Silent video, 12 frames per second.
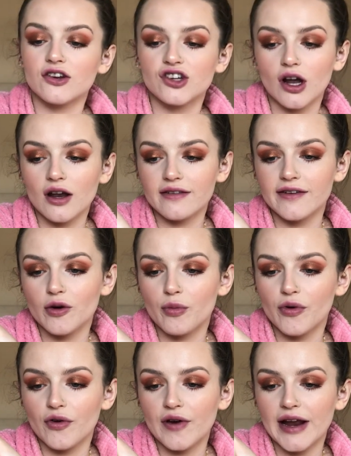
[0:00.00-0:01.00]
Charlotte
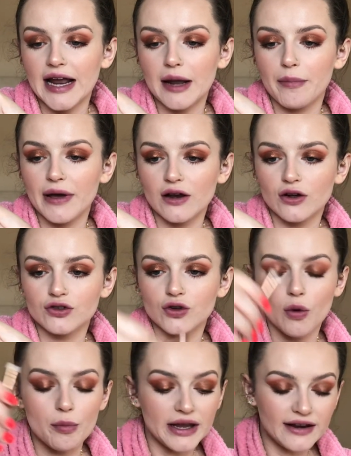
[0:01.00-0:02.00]
Tilbury Pillow
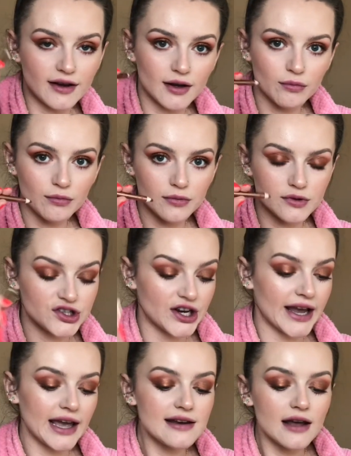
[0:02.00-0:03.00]
Talk medium
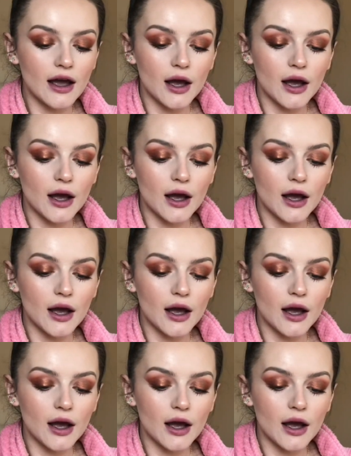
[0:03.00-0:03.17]
shade,